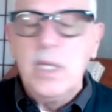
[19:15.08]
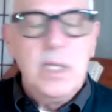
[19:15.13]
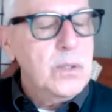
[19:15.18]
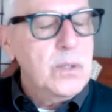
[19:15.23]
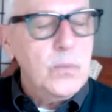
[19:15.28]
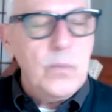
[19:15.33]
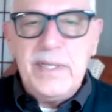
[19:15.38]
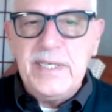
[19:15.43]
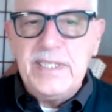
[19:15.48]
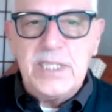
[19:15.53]

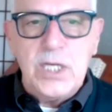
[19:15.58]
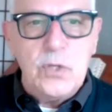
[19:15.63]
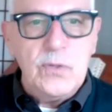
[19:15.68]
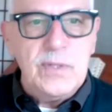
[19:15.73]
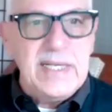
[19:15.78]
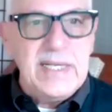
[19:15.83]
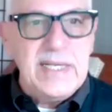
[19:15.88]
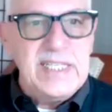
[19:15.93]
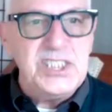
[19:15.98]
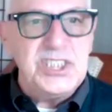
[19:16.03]
we don't
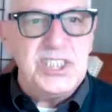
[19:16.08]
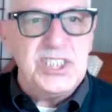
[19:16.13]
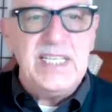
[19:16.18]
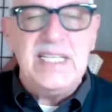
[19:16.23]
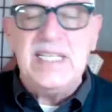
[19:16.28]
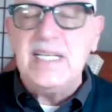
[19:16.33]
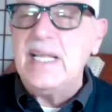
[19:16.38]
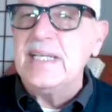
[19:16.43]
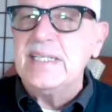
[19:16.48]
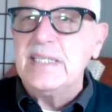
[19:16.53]
easily
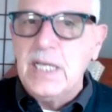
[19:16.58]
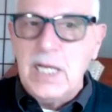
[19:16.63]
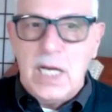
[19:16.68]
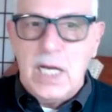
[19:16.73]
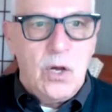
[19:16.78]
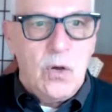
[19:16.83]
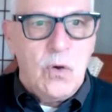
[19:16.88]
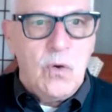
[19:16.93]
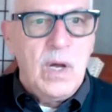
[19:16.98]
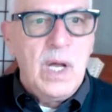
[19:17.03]
let
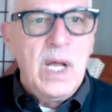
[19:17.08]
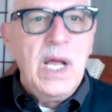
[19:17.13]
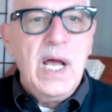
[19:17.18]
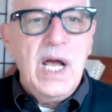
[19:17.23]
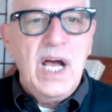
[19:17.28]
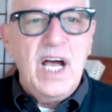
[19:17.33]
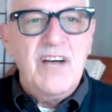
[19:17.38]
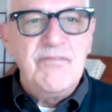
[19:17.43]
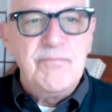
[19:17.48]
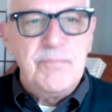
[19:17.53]
go
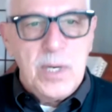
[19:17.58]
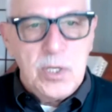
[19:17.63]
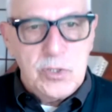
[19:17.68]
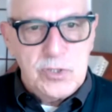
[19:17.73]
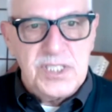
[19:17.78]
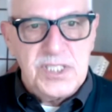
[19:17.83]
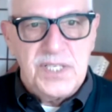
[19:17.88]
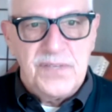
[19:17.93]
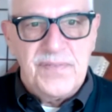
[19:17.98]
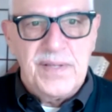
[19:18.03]
of most
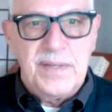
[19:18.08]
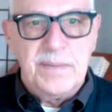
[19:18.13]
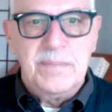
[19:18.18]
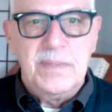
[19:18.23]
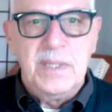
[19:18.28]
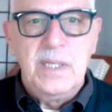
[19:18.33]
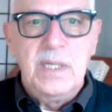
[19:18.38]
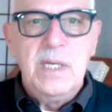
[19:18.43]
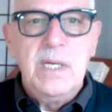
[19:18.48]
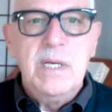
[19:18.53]
of them.
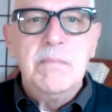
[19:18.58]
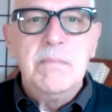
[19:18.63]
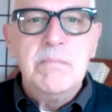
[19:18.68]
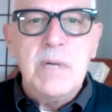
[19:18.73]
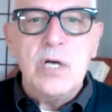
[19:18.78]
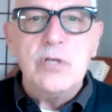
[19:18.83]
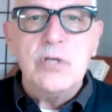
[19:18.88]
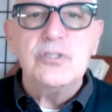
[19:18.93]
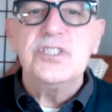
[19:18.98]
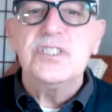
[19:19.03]

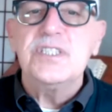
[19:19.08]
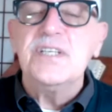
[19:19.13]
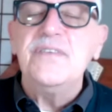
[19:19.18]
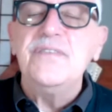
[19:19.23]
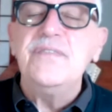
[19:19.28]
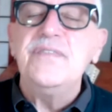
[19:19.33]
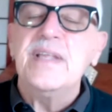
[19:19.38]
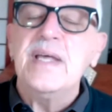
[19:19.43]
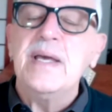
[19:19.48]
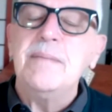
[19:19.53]
Most of
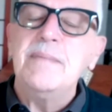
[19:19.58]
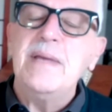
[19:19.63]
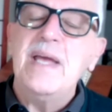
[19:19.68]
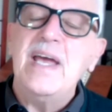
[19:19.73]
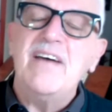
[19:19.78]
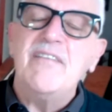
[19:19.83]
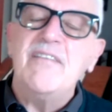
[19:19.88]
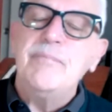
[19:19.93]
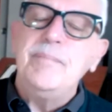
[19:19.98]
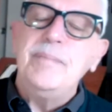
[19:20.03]
them
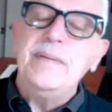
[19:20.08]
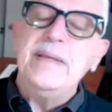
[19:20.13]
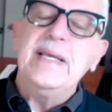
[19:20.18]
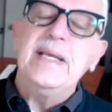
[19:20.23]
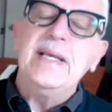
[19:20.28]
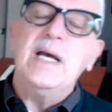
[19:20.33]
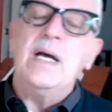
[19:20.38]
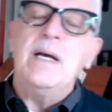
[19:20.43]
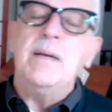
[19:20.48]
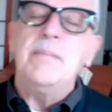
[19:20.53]
have
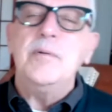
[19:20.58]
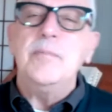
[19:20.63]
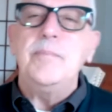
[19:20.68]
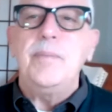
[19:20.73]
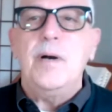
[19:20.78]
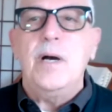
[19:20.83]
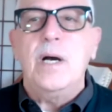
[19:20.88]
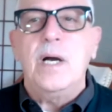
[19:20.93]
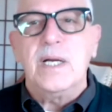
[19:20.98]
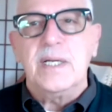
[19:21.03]
become a
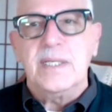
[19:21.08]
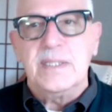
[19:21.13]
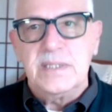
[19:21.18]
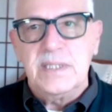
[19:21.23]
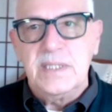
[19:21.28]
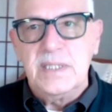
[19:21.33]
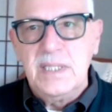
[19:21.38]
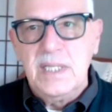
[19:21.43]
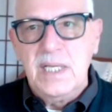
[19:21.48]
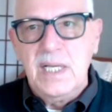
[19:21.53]
part
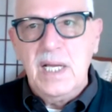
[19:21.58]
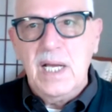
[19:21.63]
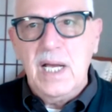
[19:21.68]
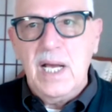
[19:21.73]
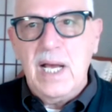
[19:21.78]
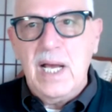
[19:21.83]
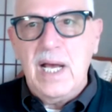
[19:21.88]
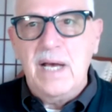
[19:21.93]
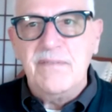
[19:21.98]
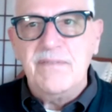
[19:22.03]

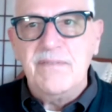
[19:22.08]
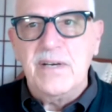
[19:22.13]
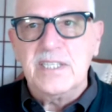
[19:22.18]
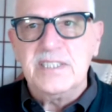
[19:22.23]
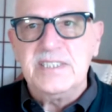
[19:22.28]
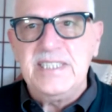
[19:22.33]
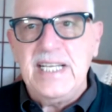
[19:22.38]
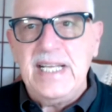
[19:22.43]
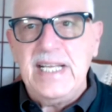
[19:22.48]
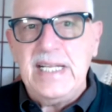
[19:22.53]
of our
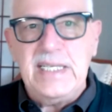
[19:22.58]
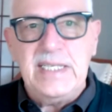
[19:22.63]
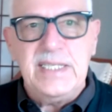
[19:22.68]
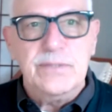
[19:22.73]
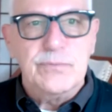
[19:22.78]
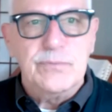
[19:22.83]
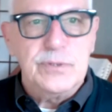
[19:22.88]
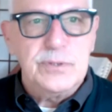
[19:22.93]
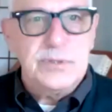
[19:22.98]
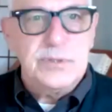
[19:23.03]
daily
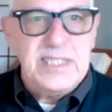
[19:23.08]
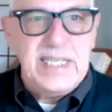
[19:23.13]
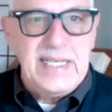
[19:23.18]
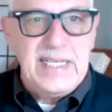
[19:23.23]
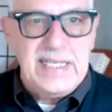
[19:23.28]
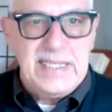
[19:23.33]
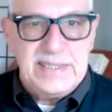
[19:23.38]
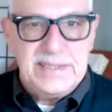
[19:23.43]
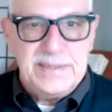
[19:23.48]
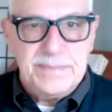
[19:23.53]

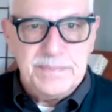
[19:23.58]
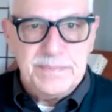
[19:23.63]
routine.